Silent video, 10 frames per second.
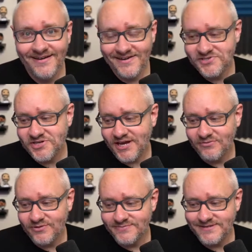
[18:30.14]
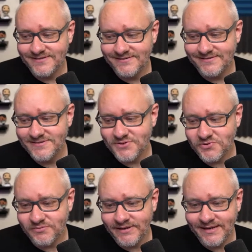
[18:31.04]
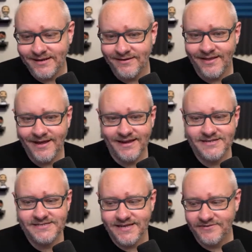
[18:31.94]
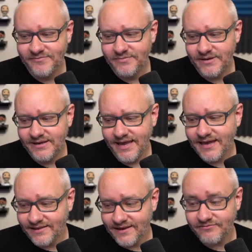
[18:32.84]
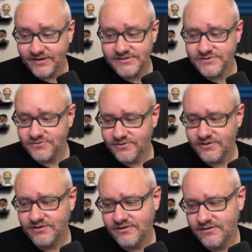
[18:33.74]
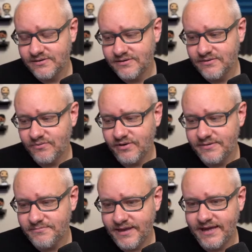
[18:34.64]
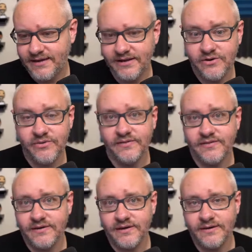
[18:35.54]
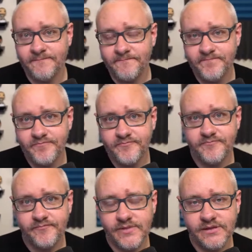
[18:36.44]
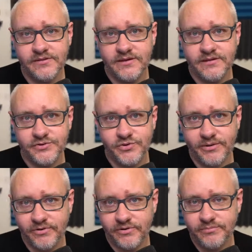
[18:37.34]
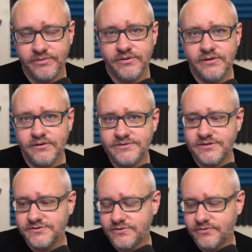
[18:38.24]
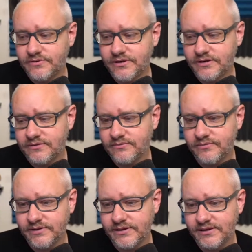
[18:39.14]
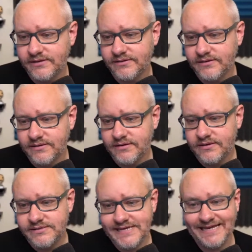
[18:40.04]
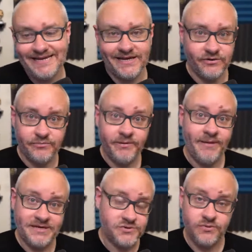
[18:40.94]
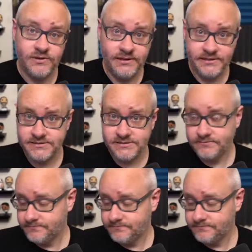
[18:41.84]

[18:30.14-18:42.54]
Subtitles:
chat rooms and social media and all that kind of stuff. But yeah, I had a lot of friends who were in band. I know that the drama group was also a really tight knit group at my school, at least.